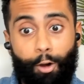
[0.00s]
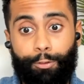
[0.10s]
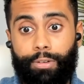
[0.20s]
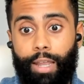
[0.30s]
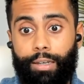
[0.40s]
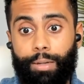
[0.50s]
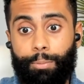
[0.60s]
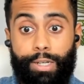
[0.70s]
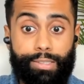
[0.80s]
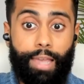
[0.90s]
we often end
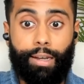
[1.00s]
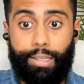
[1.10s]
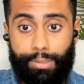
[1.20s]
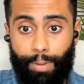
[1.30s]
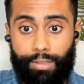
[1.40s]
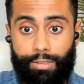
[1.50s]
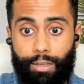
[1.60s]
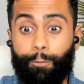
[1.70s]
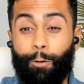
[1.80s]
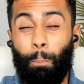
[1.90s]
up recycling
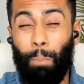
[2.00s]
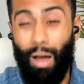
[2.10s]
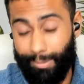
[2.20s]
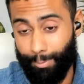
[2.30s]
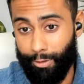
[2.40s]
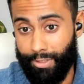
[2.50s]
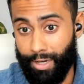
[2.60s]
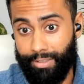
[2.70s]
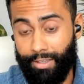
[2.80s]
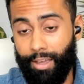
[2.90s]
specs from past
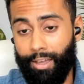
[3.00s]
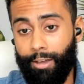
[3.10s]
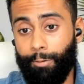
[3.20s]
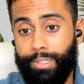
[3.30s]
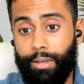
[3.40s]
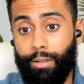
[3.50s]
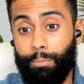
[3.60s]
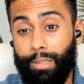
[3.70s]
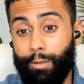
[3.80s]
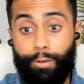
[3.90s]
projects, which end
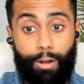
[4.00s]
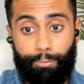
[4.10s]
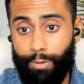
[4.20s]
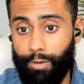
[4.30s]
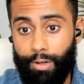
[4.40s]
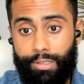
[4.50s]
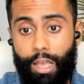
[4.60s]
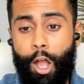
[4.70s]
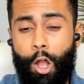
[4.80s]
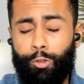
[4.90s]
up being the firm favorites
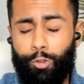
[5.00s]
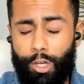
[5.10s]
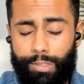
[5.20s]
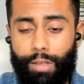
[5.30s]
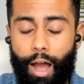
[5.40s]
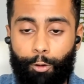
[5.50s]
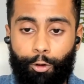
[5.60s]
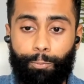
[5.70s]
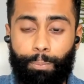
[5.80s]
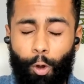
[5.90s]
just
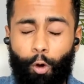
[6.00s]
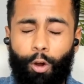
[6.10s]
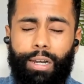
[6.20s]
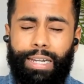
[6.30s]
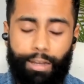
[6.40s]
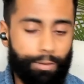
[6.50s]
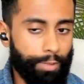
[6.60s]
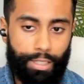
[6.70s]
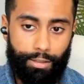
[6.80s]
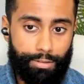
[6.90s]
out of pure
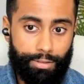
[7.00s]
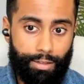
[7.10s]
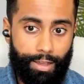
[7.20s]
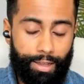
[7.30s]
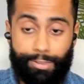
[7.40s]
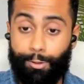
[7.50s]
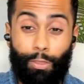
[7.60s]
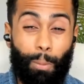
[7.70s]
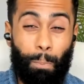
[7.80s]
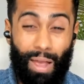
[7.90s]
convenience. It's
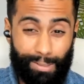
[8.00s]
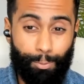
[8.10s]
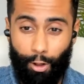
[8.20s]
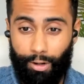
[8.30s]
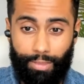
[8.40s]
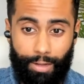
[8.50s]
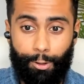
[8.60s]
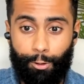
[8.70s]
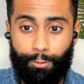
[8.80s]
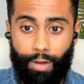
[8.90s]
not the best product that
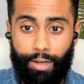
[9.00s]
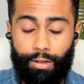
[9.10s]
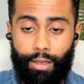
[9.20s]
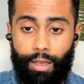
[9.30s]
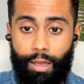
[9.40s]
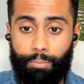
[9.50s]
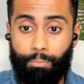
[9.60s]
we could find,